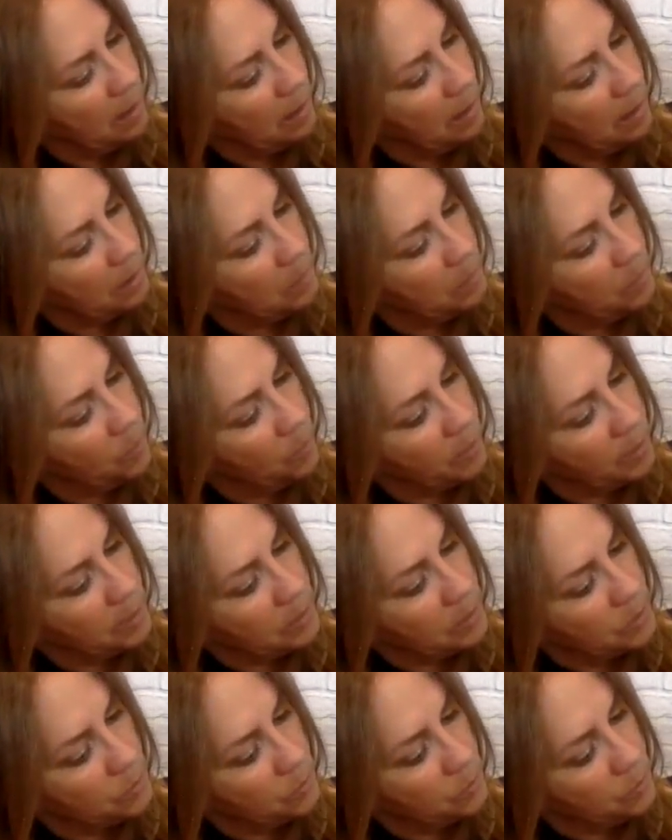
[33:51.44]
I'm going
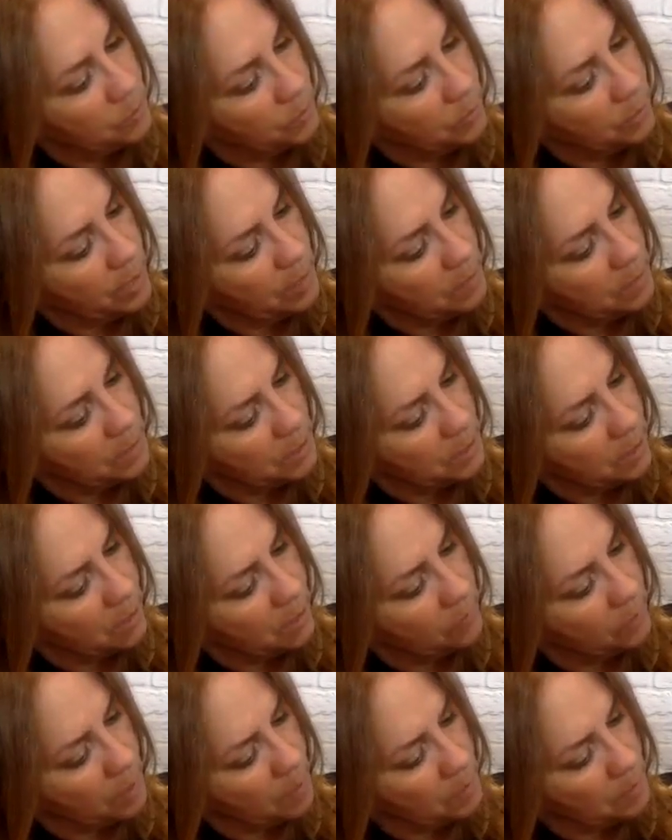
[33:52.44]
to pretty much
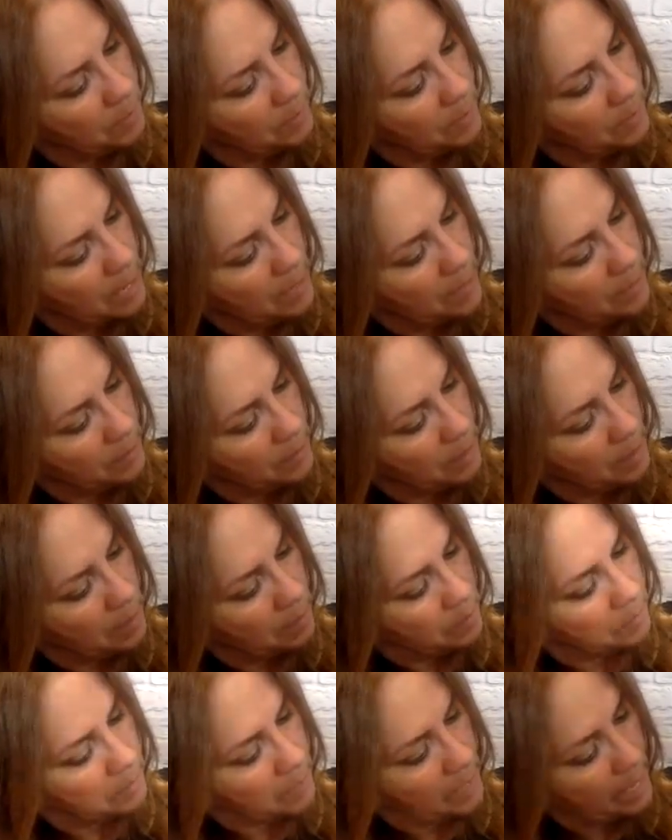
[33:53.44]
cover up a lot of
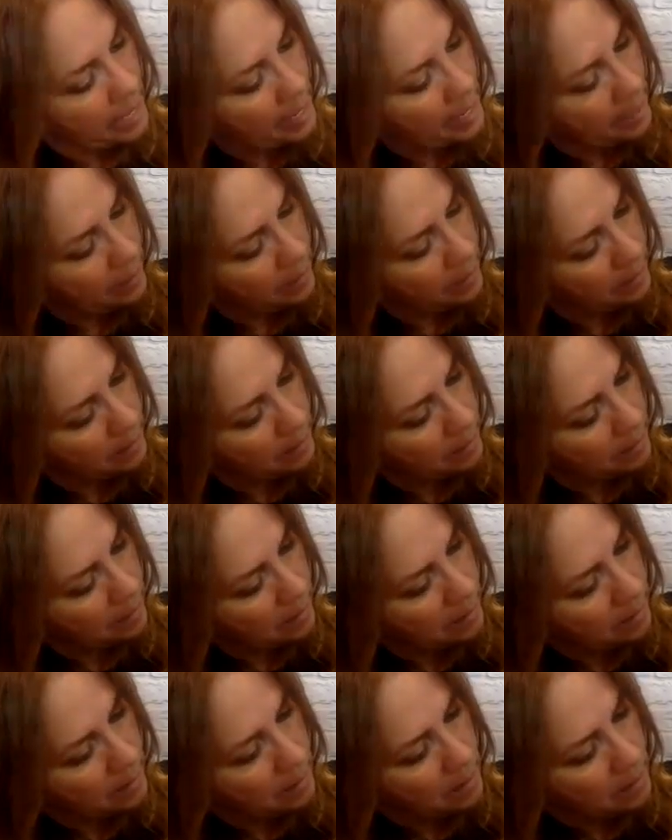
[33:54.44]
that black
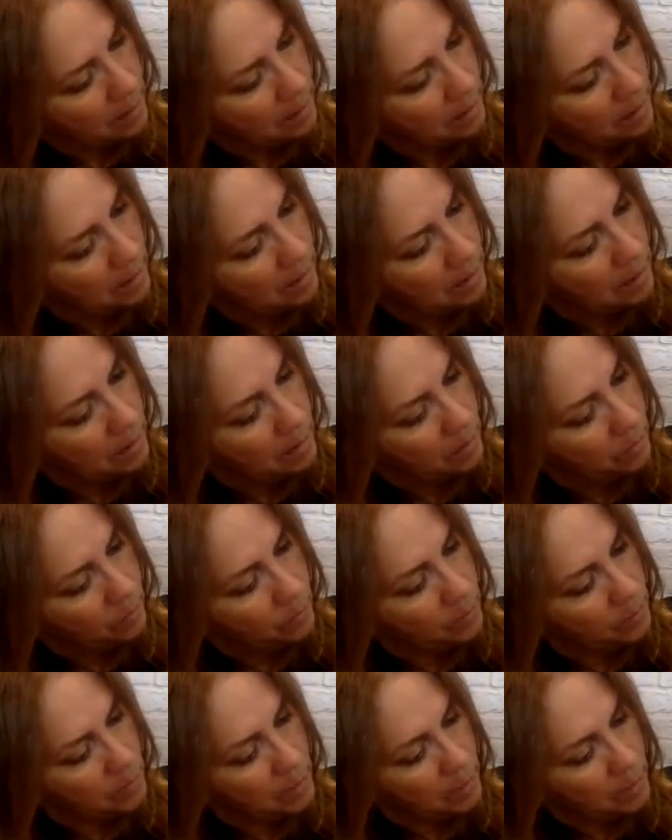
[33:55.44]

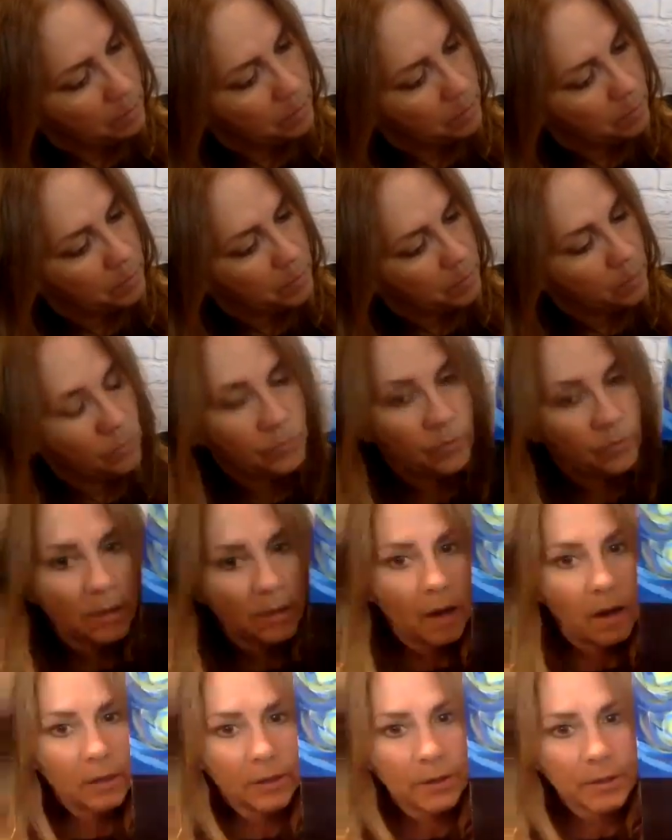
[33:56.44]
with my beautiful
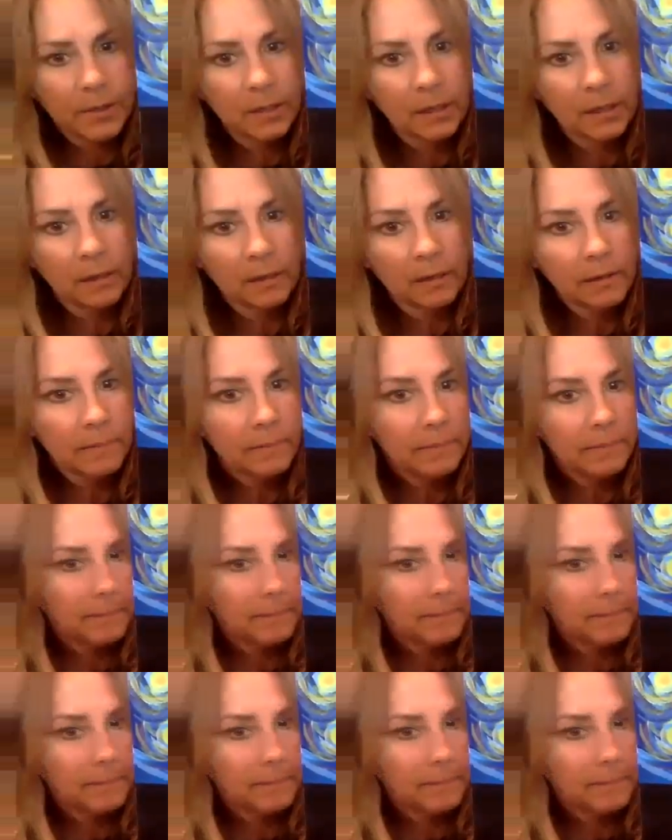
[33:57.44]
colors here.